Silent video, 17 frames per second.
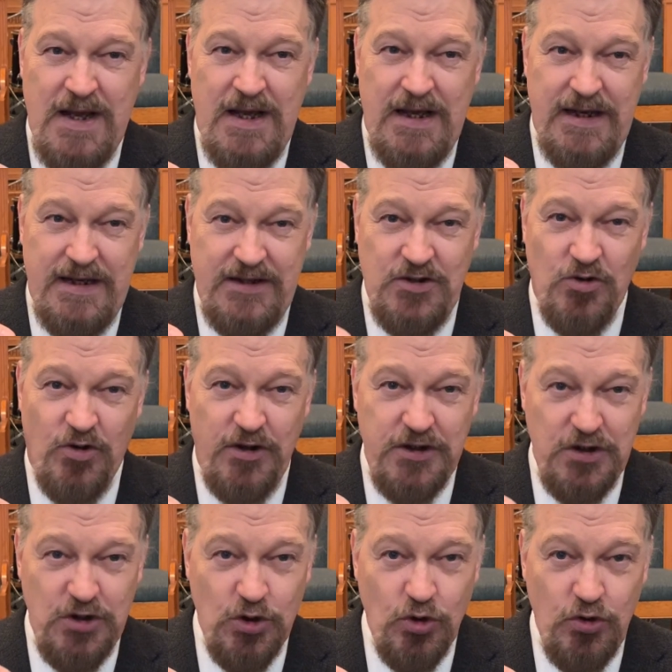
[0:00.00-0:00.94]
in your
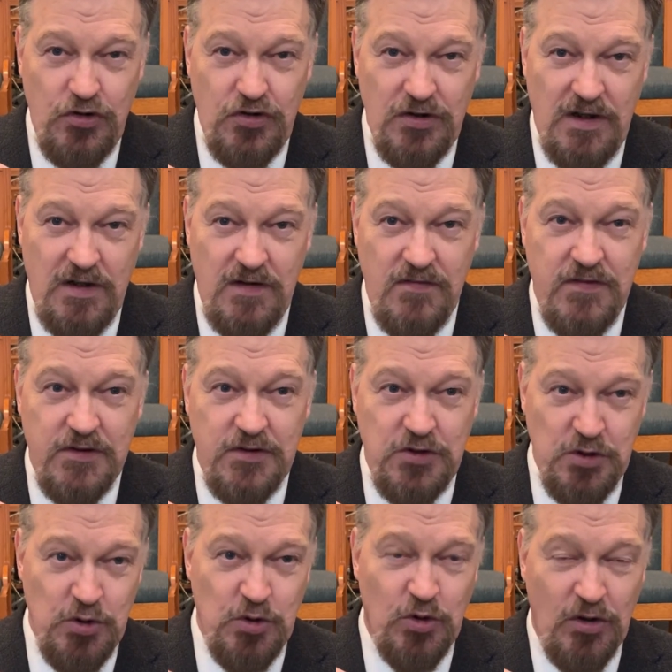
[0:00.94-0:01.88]
use of the
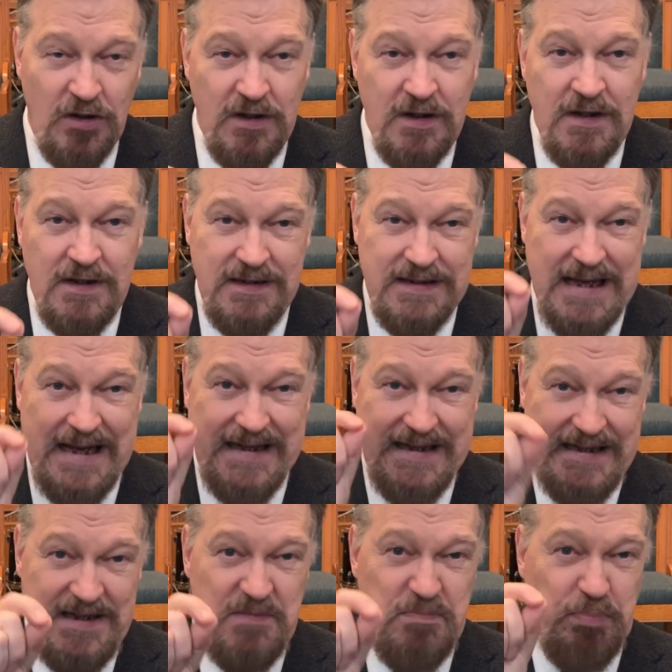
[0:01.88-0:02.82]
tool that
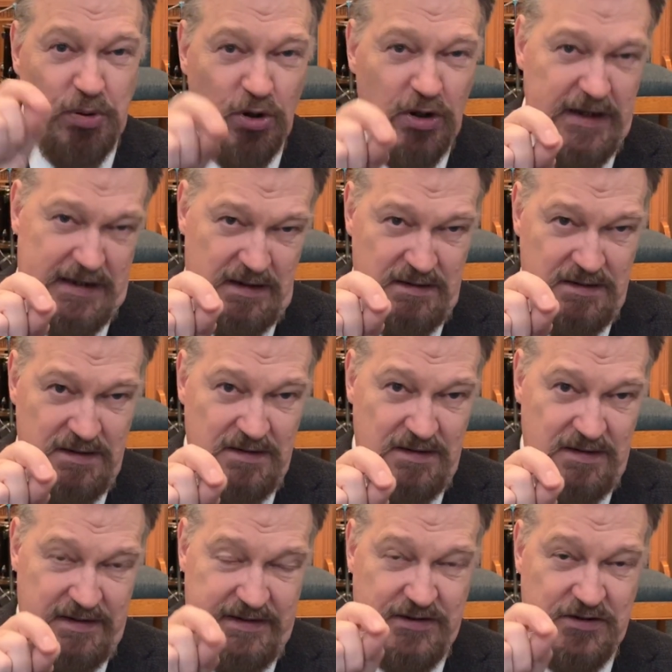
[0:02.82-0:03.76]
he put
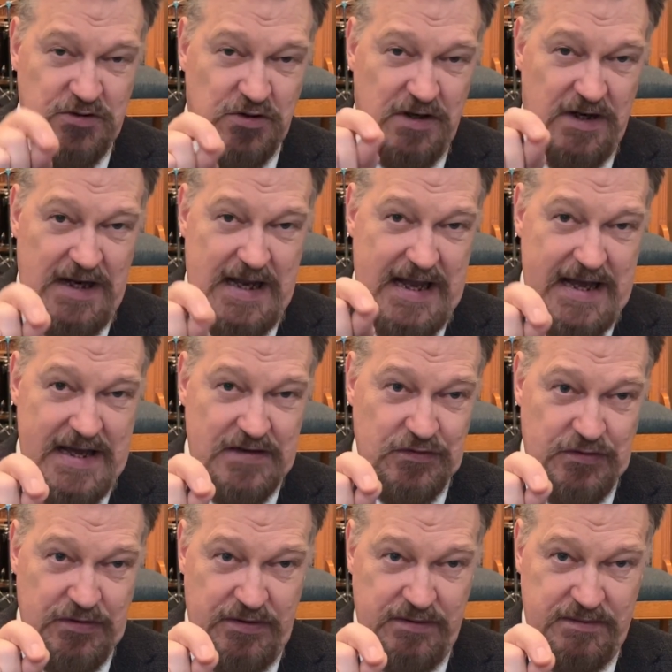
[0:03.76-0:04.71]
in your hand.